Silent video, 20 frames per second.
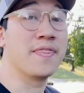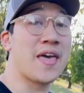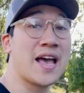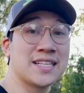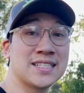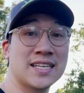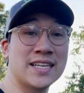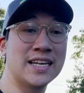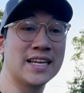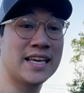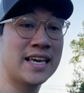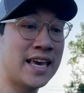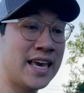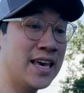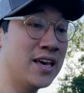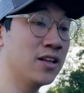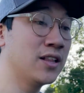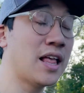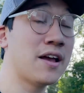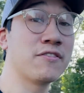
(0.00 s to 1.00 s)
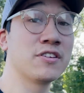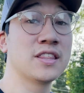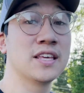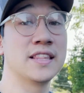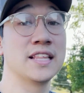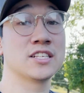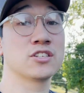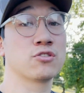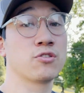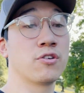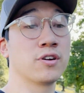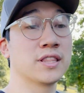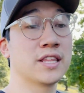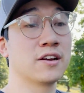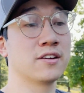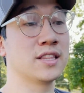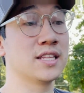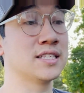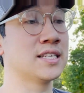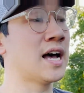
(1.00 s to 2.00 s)
that's gonna kill everything that's growing
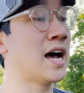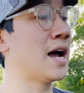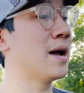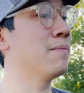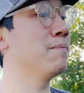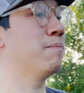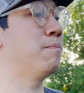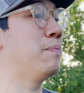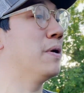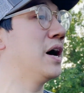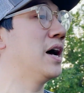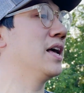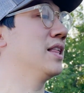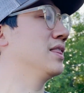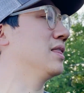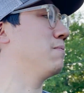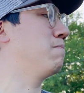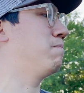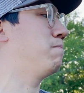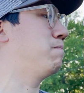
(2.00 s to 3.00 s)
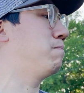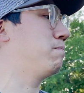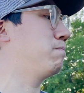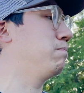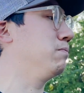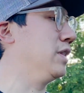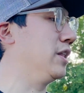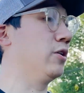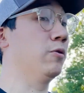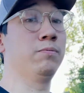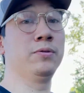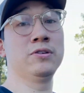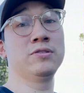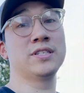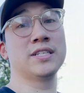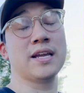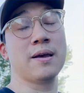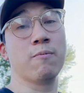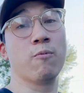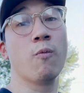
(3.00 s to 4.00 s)
there at the time, but the Little
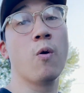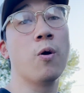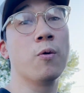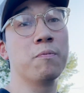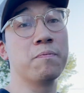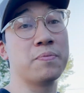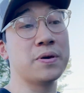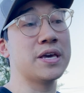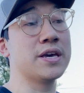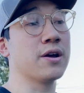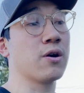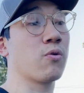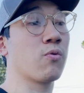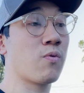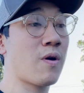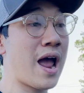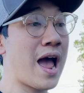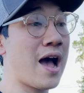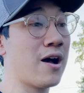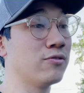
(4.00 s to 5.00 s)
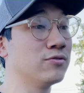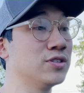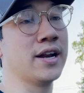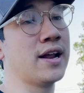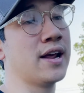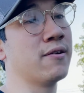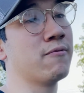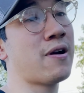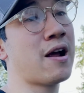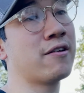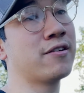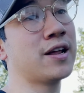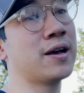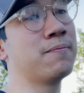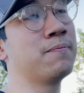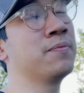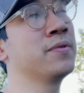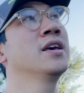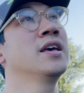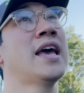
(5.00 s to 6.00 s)
Bluestem won't be around. And Roundup
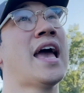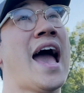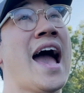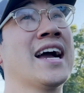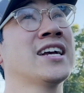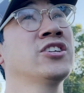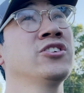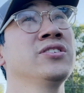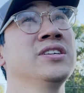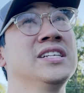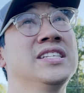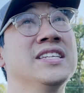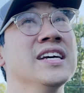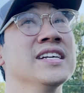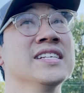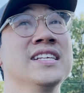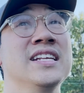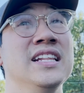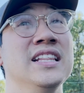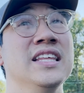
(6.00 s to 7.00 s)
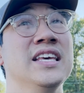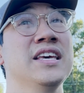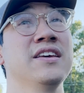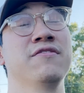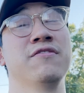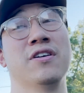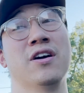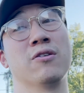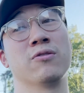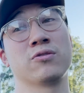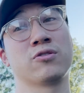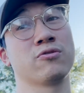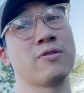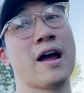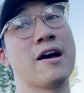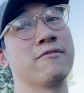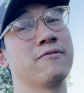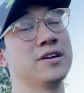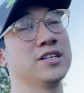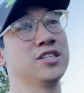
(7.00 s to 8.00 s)
actually doesn't leave a
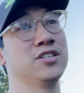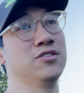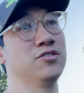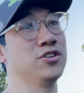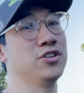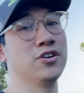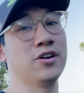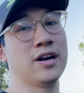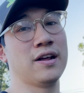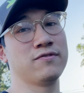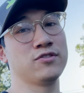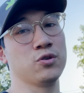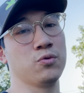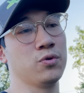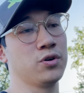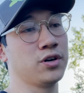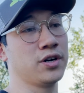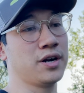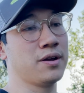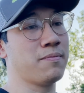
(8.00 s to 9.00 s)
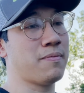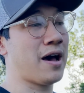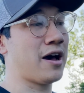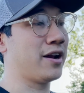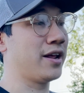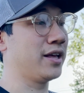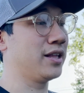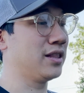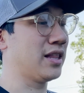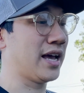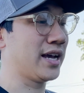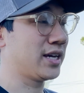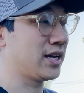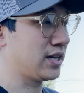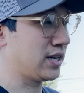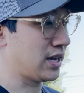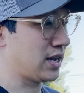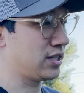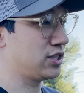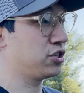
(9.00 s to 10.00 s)
ground residue. You don't have to worry about it like
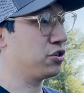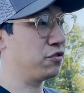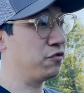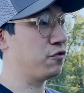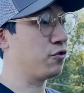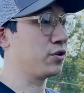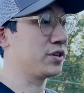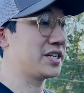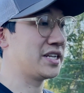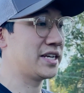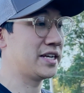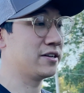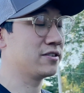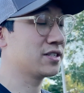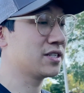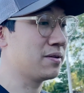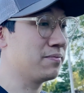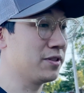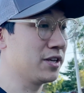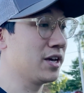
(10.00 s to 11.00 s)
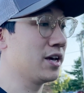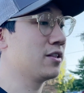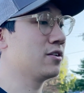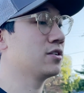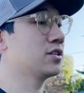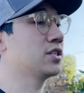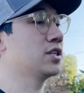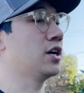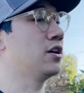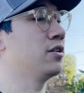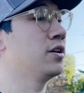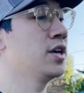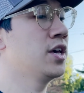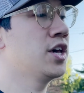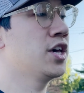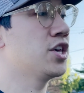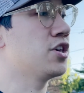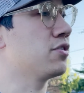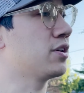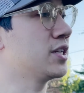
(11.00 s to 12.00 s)
2,4-D or some of the others. So
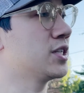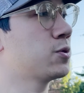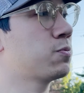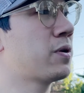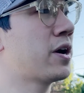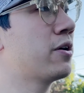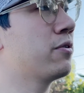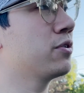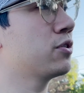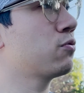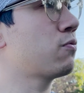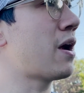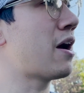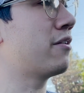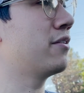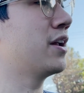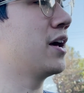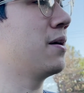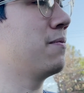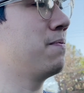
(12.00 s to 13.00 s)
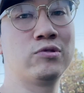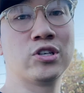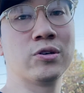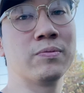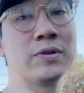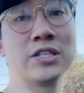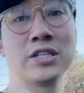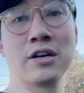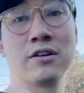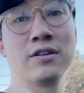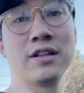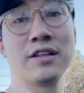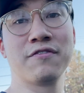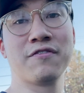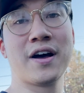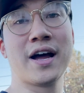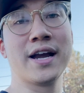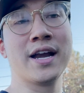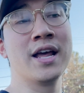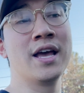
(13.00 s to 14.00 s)
you can spray it with Roundup, should be totally
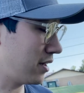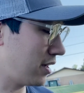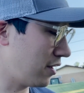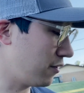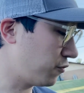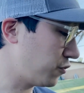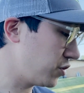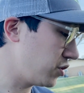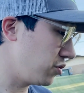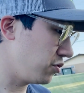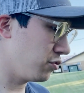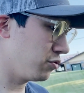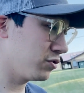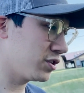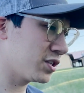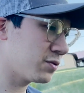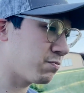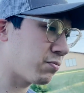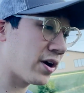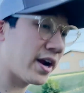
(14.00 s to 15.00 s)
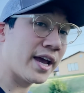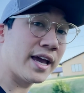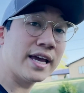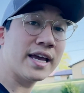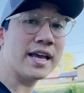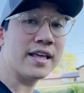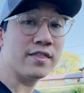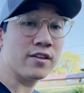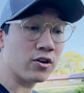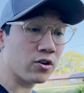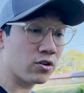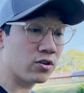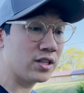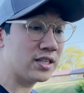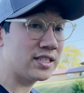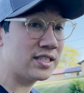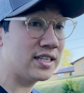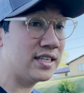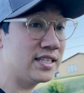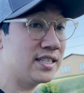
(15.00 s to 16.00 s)
fine. If you spray in the early
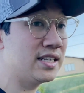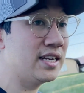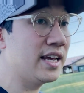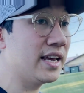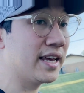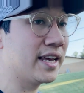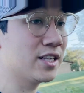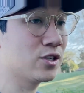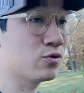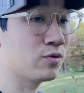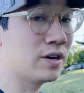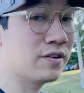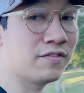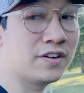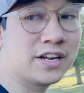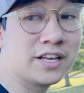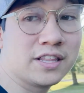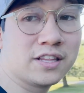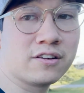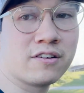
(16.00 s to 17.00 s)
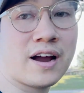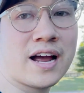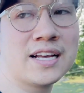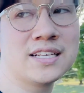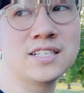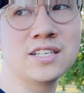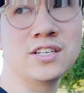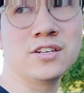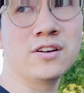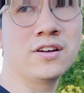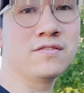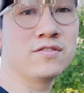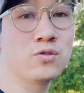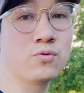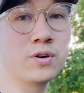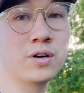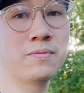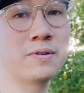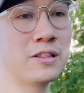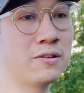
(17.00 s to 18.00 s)
season, it gets rid of any of the grass. You don't have to
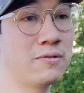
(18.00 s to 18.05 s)
worry about the